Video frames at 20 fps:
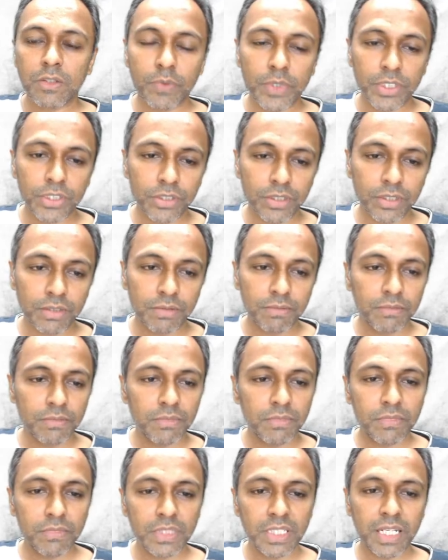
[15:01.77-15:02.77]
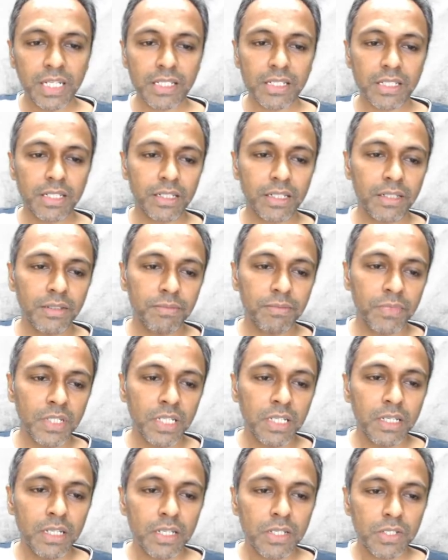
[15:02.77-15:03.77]
the equation, that's it.
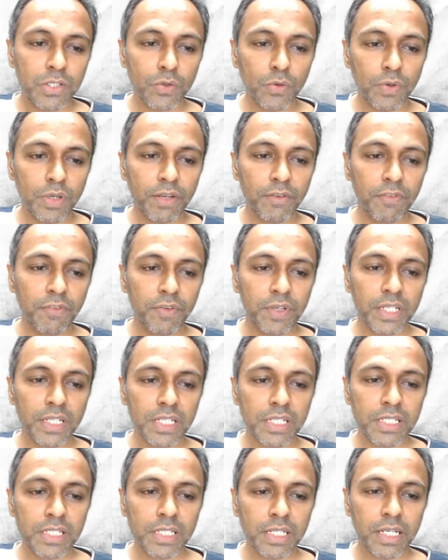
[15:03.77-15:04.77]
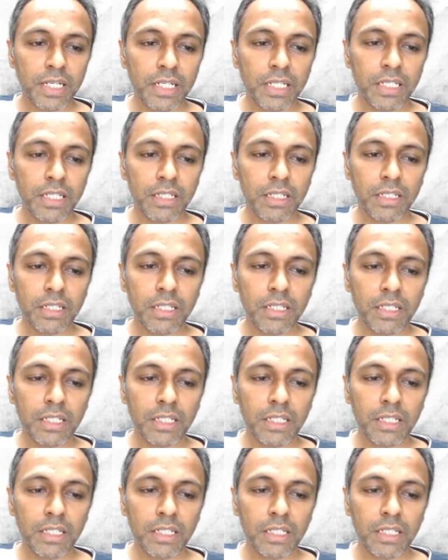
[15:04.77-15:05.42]
So if it is said